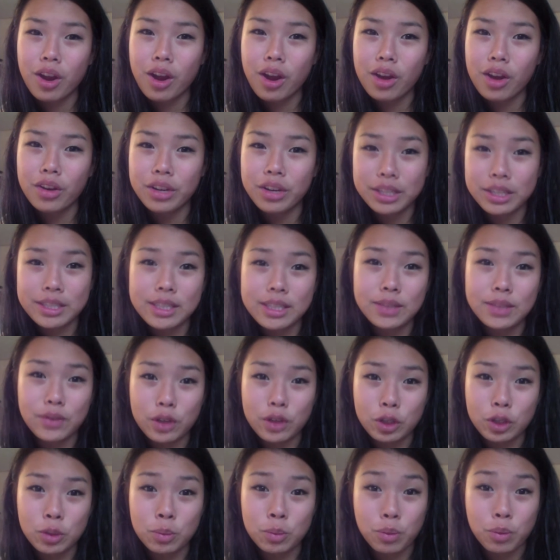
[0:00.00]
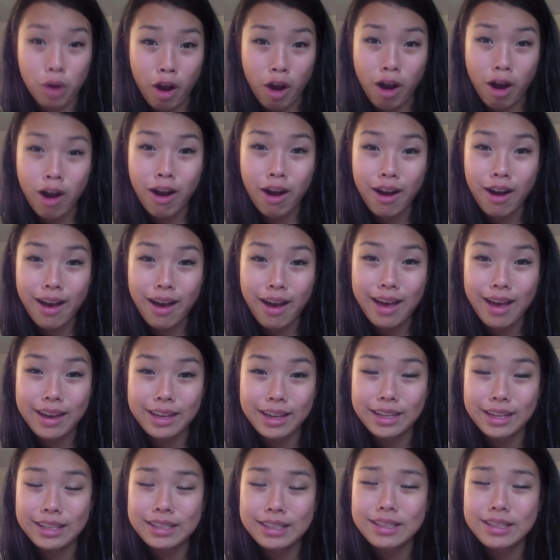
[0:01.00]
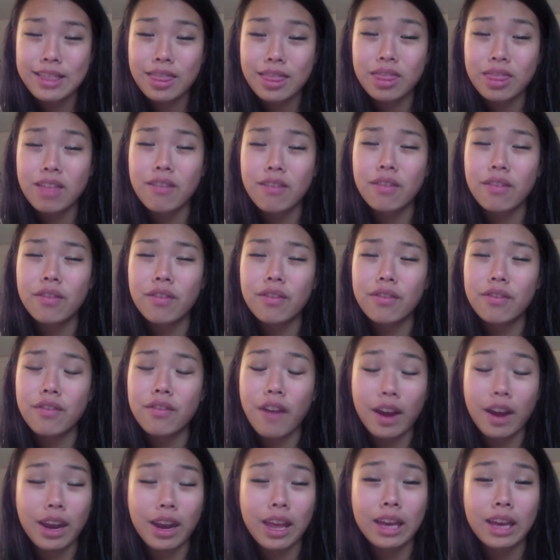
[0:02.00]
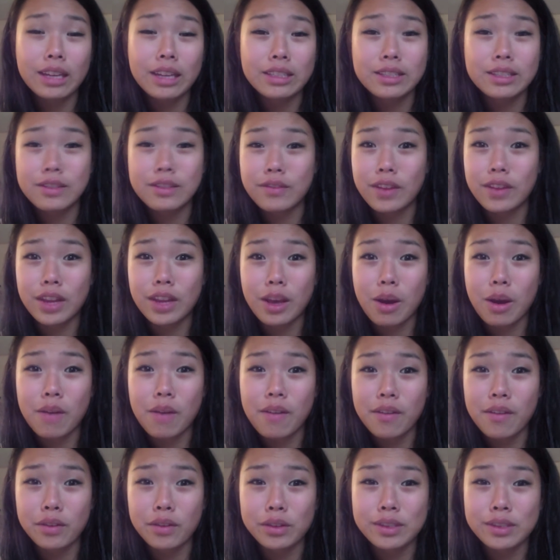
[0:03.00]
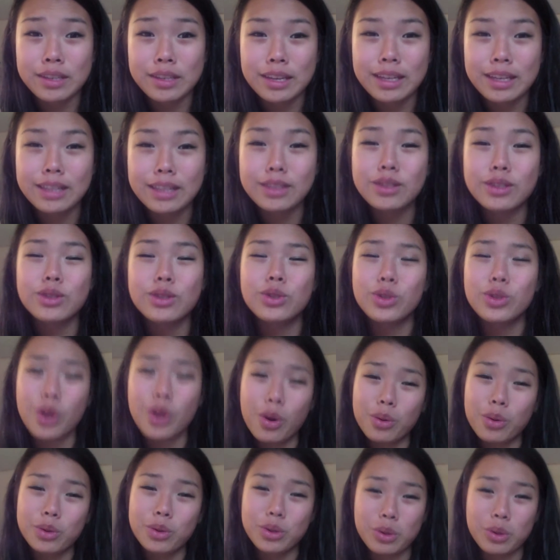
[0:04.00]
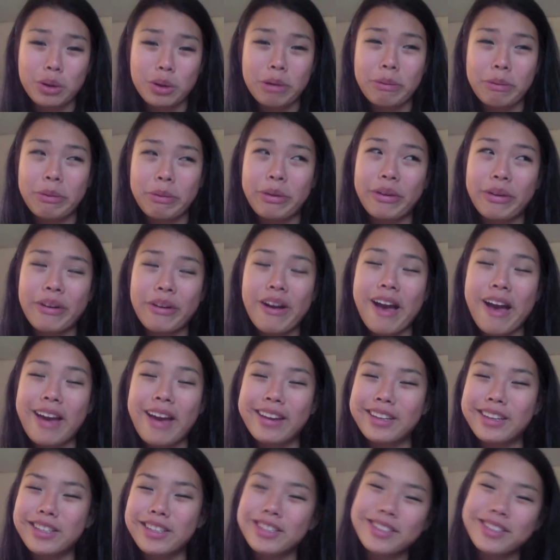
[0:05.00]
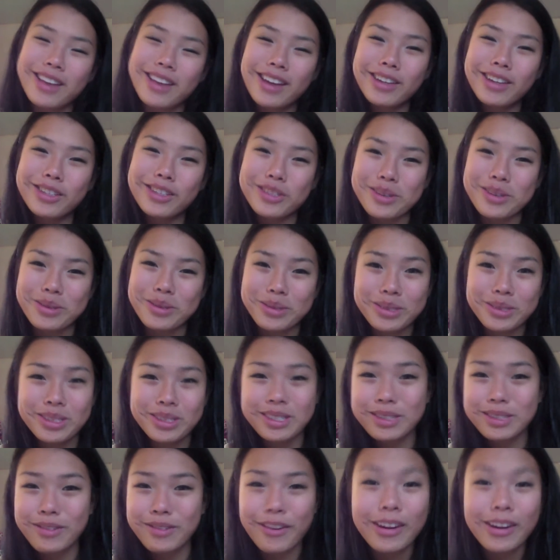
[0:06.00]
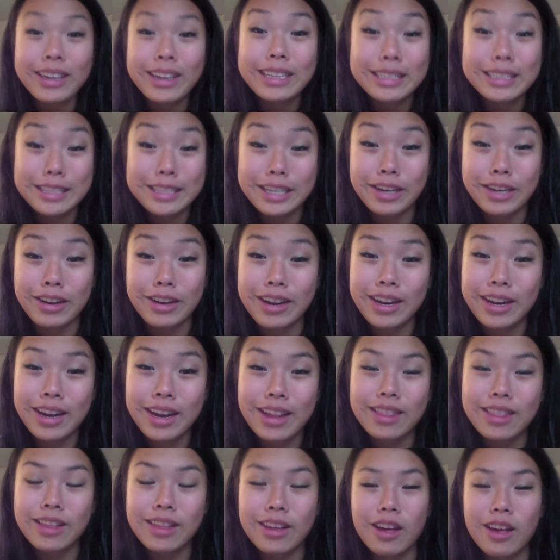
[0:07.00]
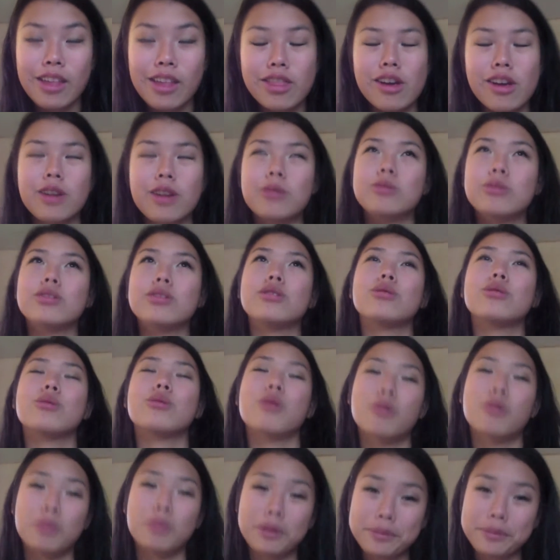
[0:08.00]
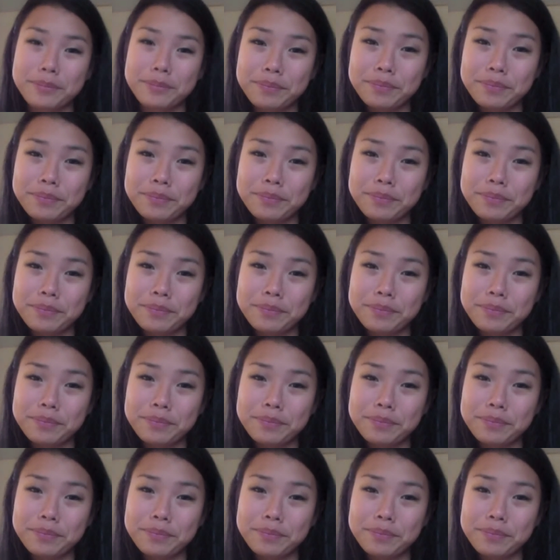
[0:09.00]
Chrissy's first bra, and it's the funniest video I've ever seen. It's so adorable, and it just kind of shows, it's very endearing, and I thought it was adorable.